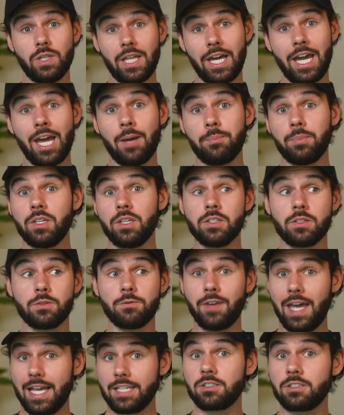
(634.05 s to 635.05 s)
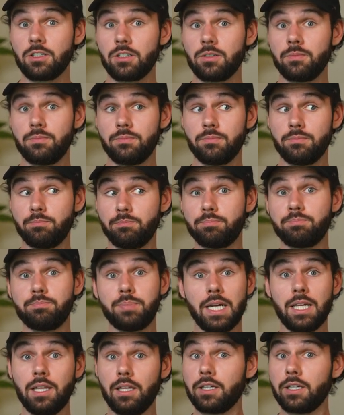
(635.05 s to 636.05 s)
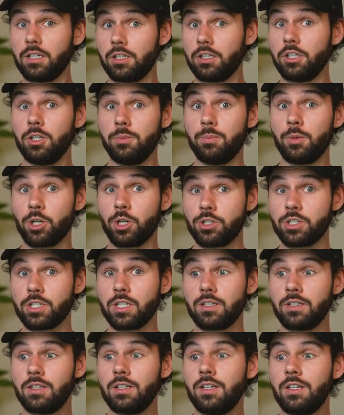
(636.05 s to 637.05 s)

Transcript: app is faster by like a good margin.